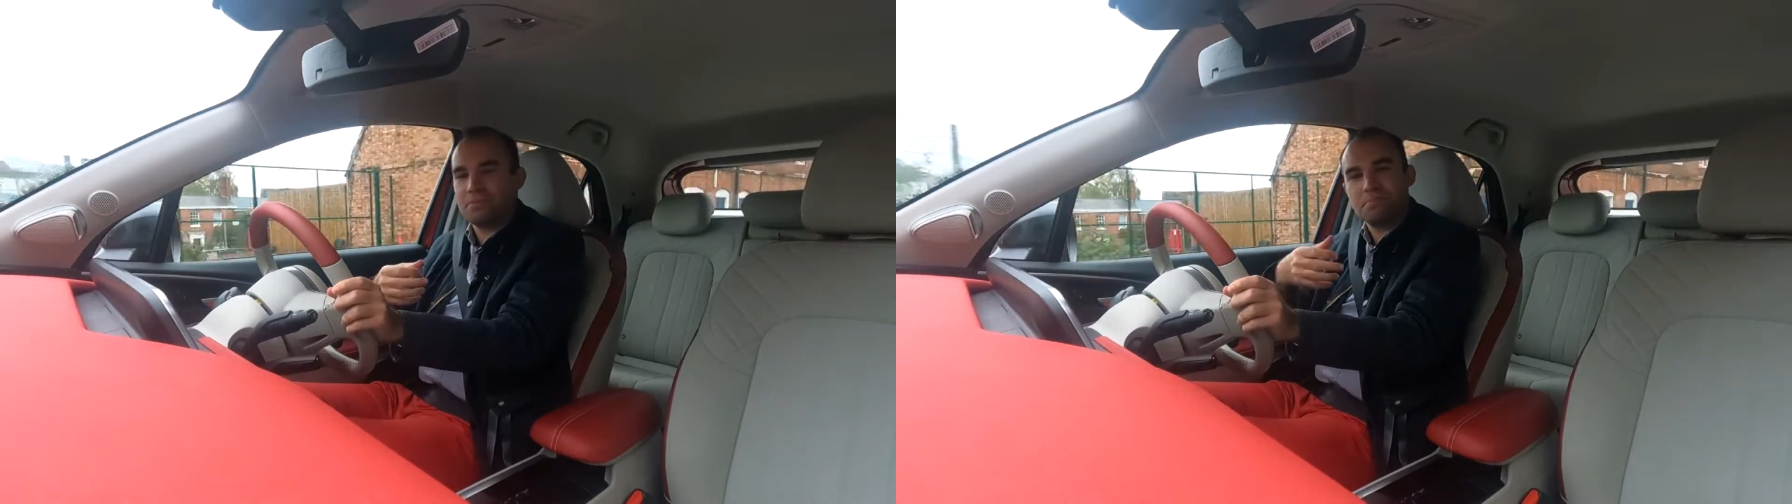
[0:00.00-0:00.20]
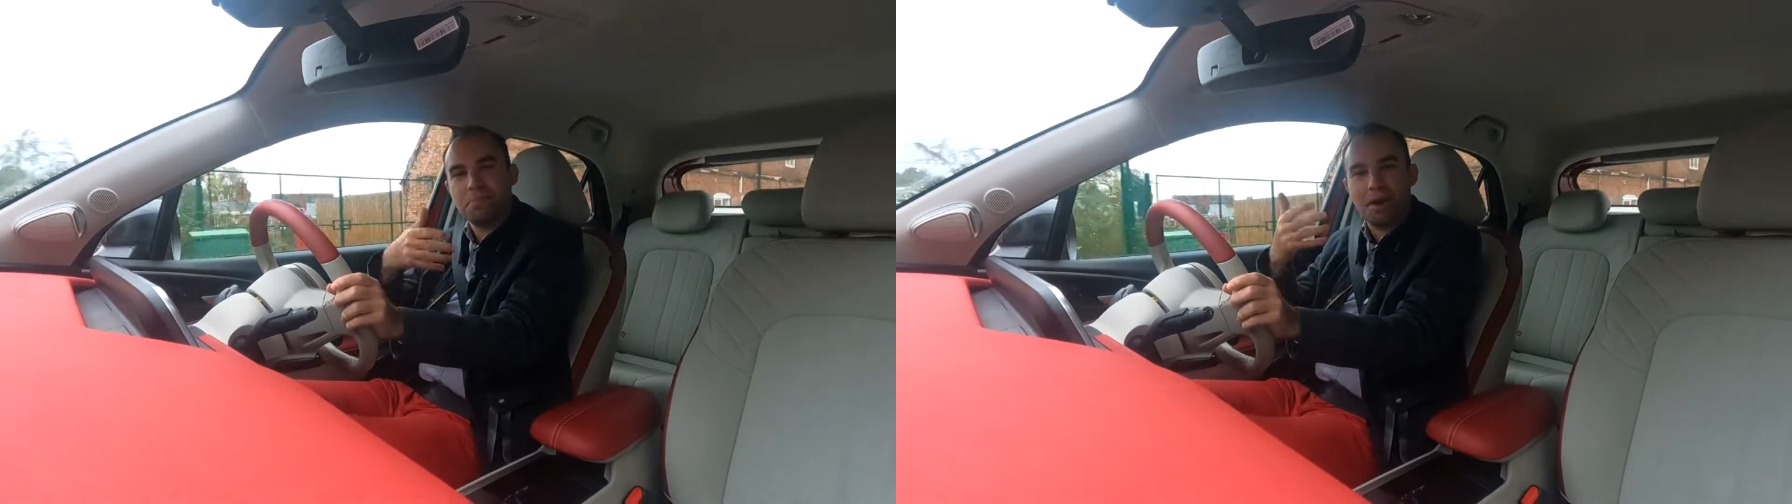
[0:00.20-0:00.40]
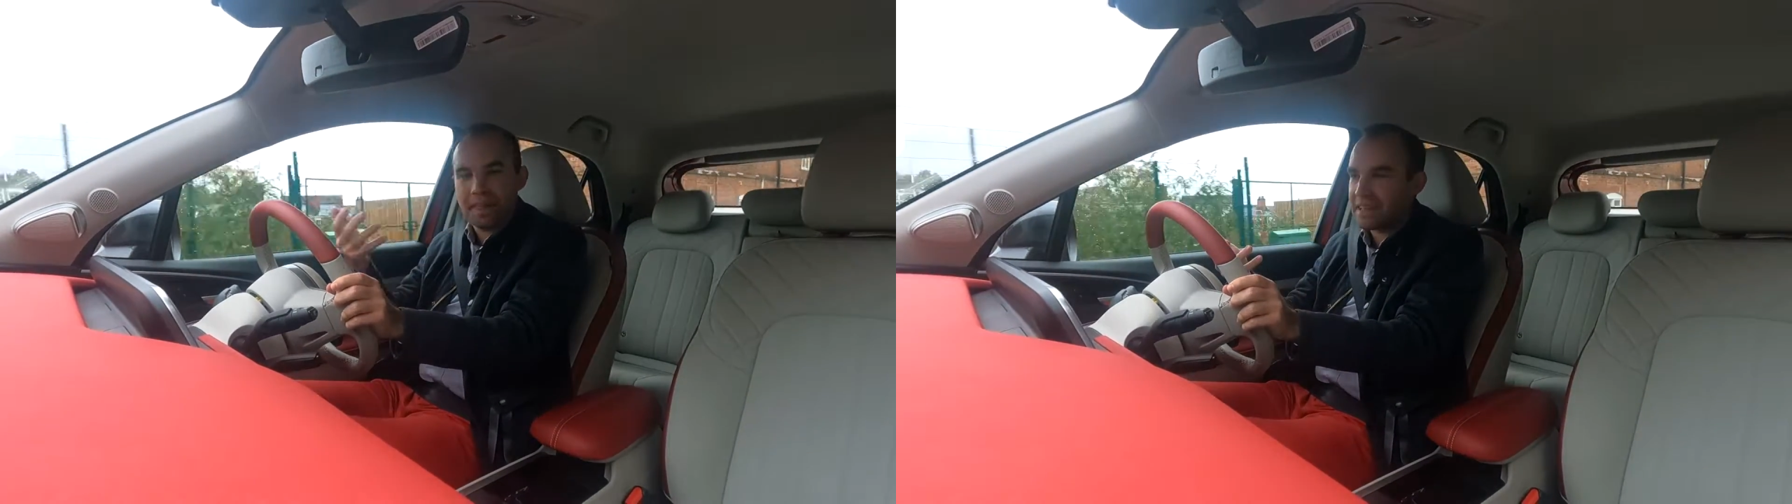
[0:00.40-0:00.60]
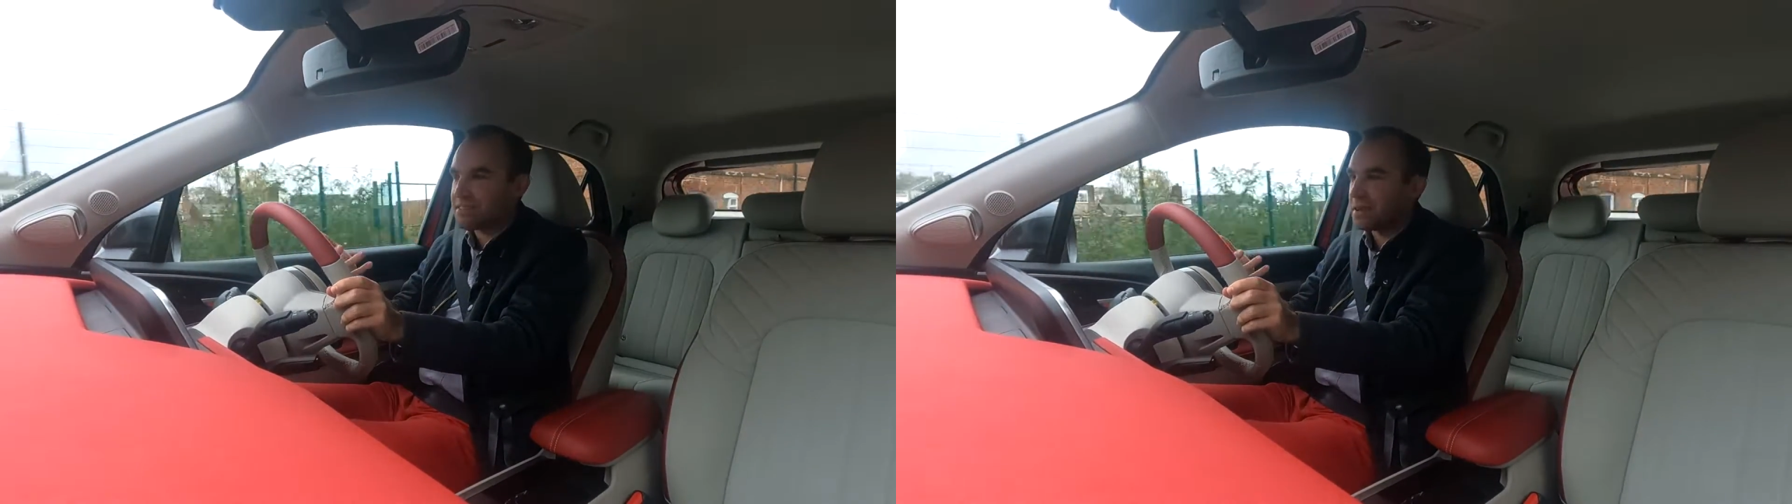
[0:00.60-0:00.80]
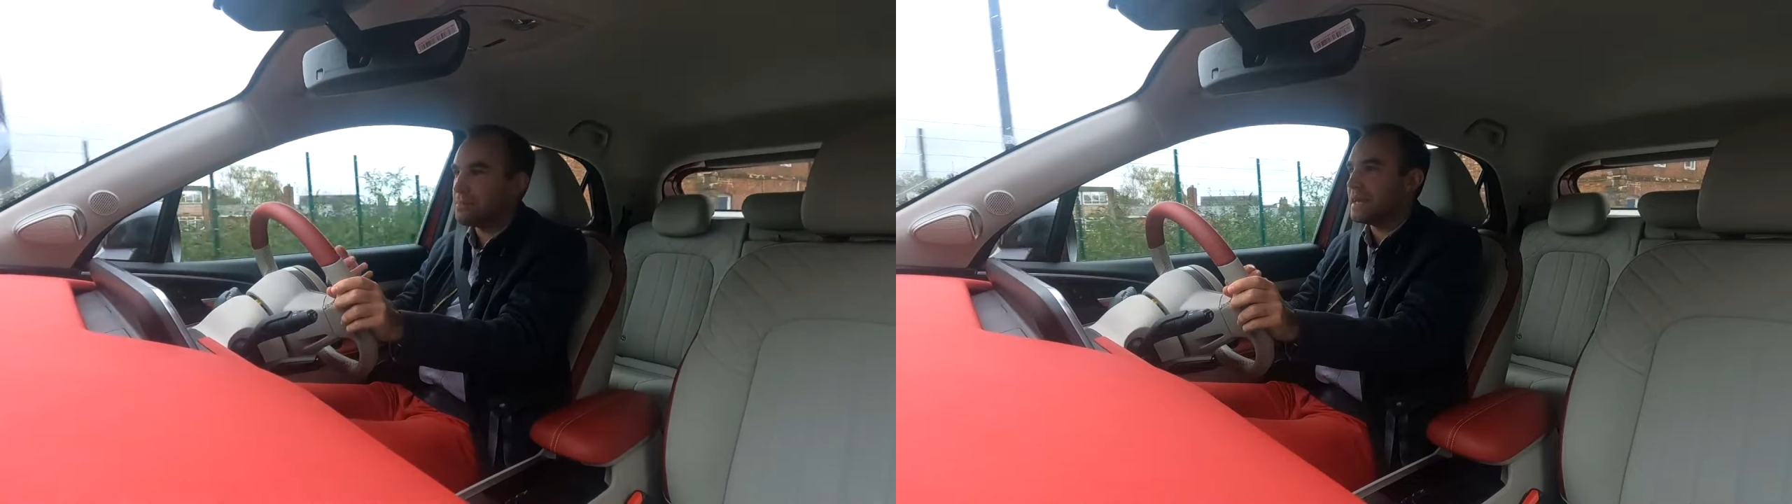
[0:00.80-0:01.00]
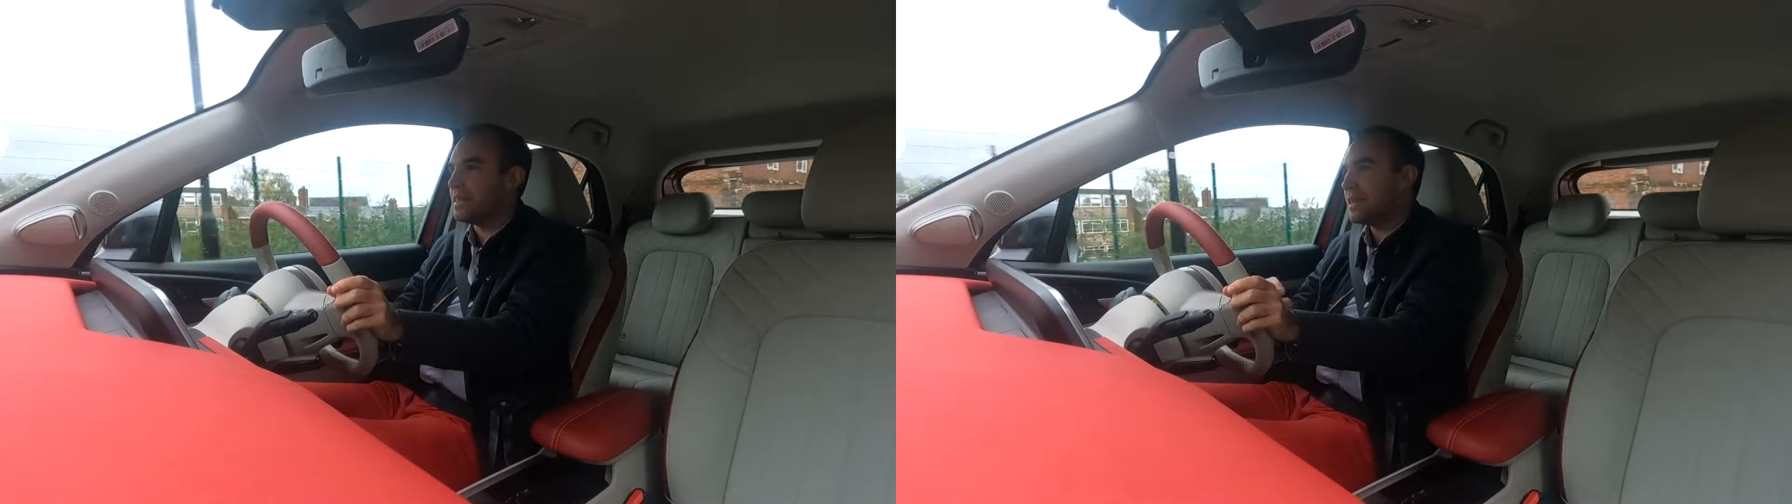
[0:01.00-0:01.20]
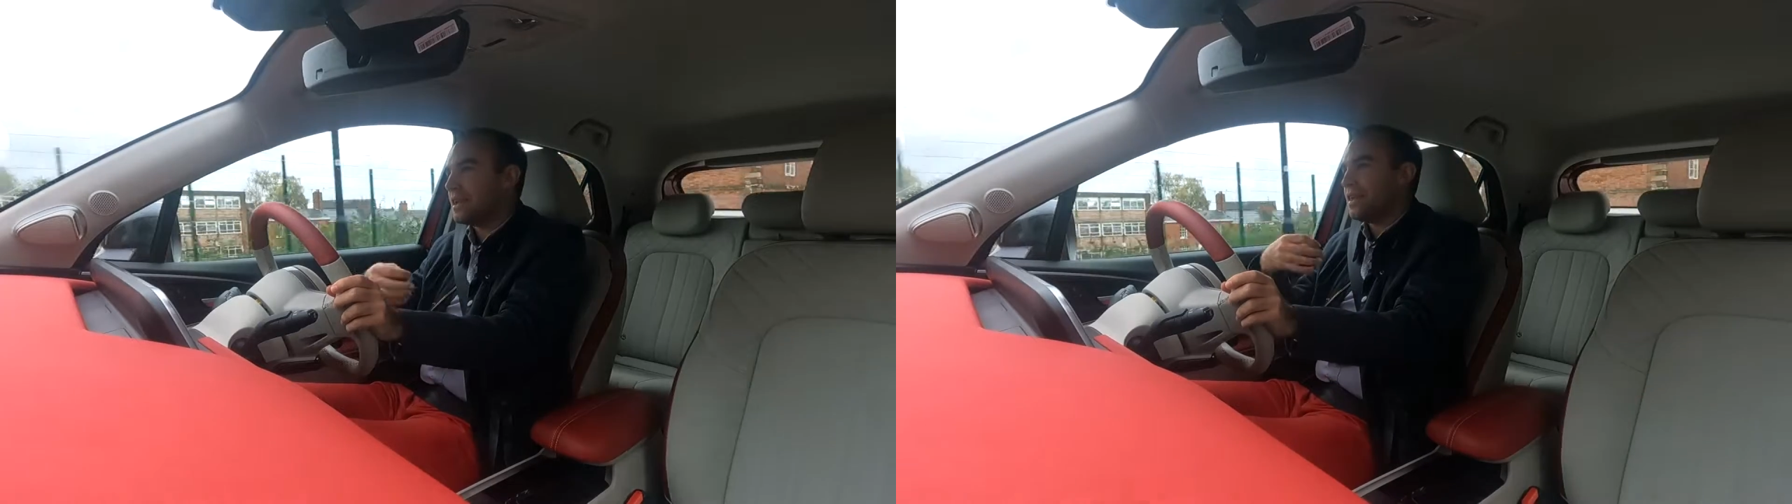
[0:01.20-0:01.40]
and by that I mean